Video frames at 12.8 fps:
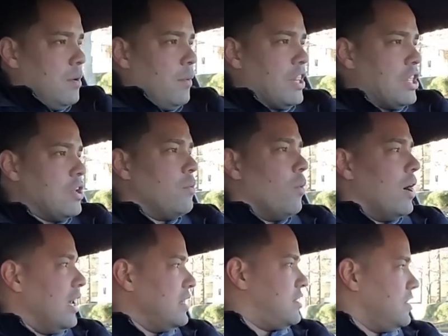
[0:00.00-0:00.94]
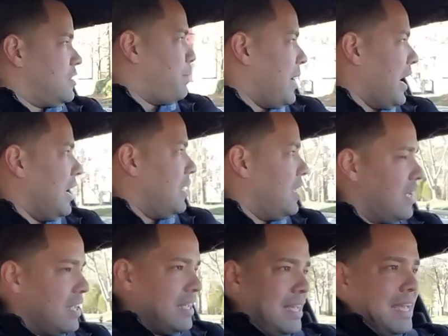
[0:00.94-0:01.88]
When you want to
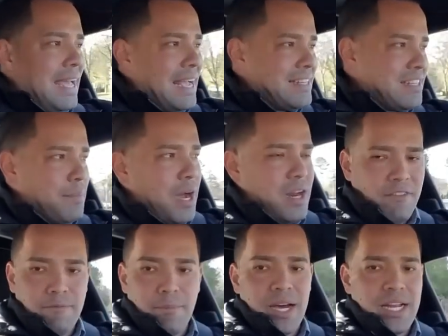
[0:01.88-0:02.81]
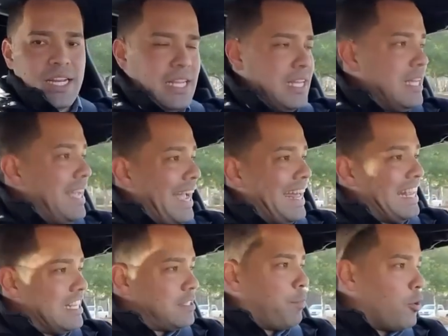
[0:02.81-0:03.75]
spend X amount of money in
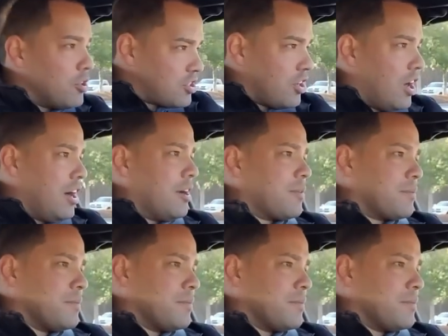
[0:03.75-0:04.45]
a sports car,